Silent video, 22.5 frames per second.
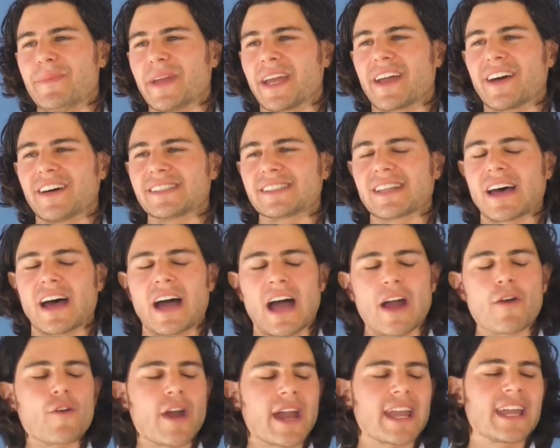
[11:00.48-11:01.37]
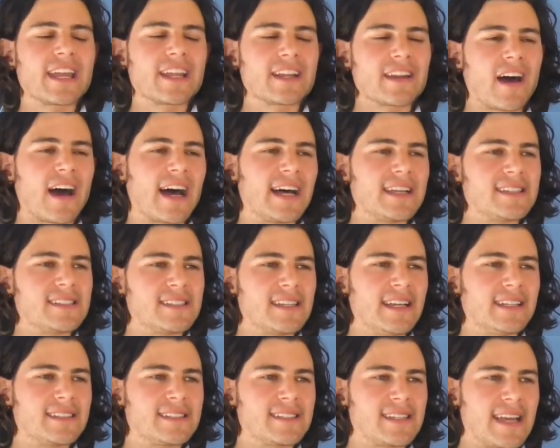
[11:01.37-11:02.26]
because I recognize
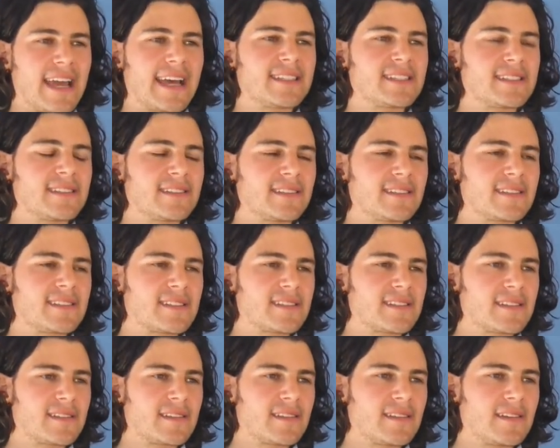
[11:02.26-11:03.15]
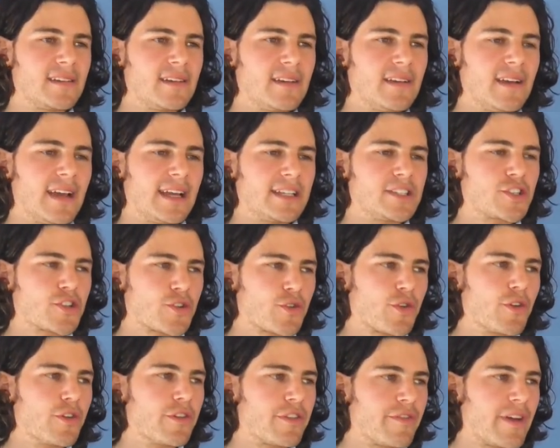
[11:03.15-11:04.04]
its essence, its
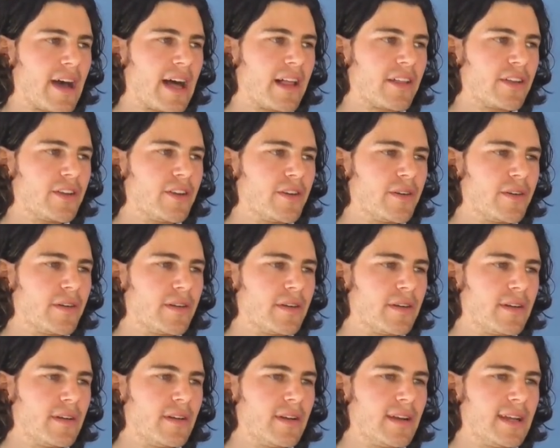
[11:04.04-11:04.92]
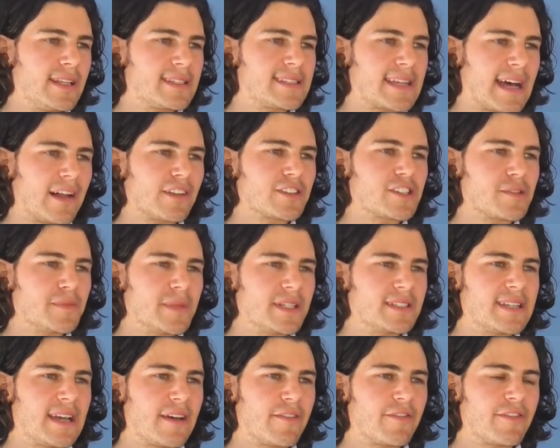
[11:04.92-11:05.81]
truth value, its
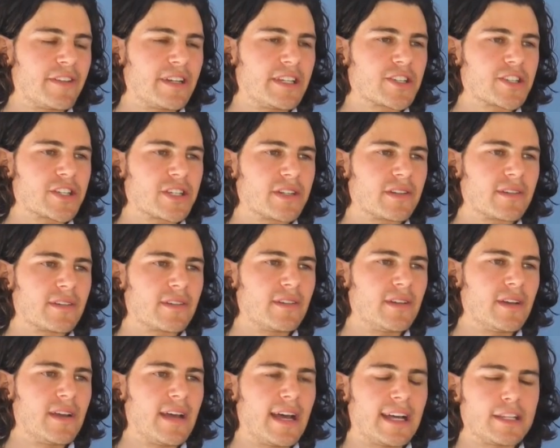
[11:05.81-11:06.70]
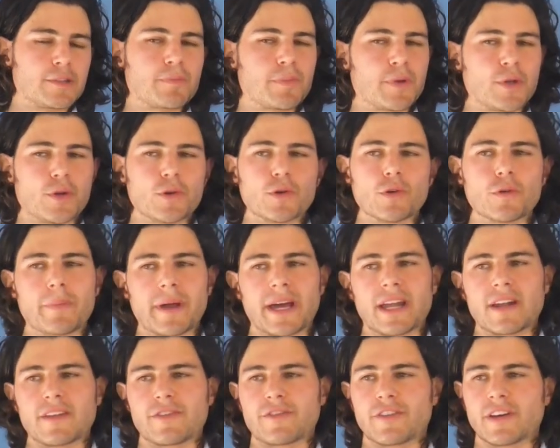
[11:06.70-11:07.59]
ultimate definition as pure
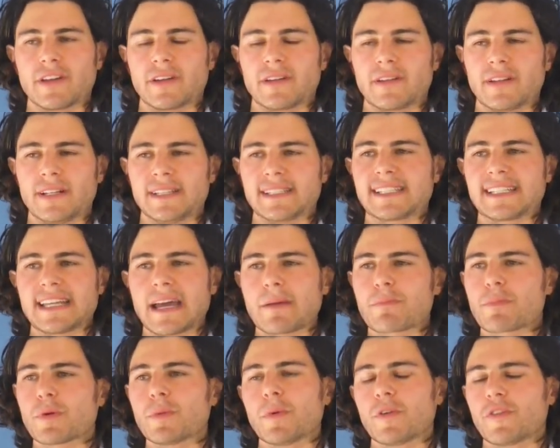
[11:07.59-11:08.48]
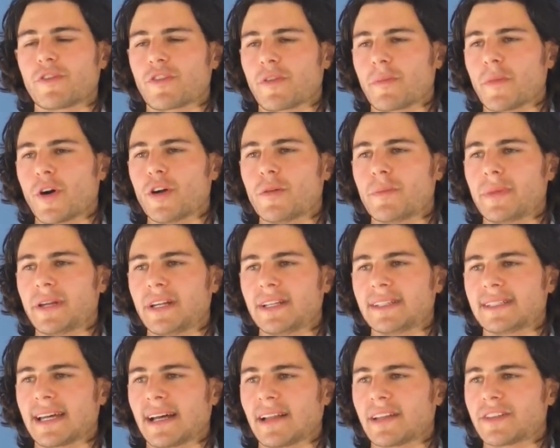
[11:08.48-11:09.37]
benefit, inseparable from open
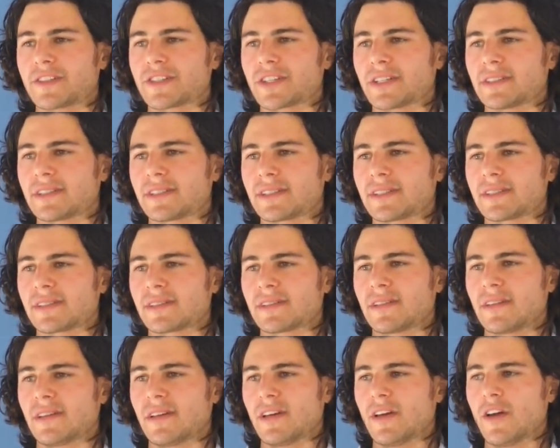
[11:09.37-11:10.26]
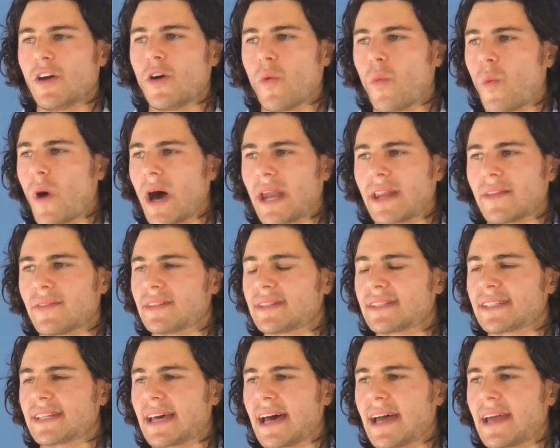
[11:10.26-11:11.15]
intelligence, one and the
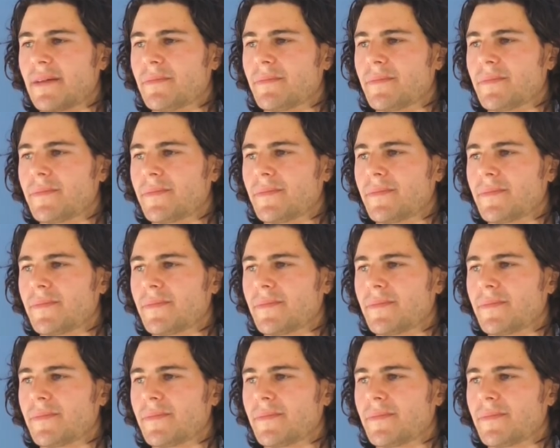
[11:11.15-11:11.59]
same.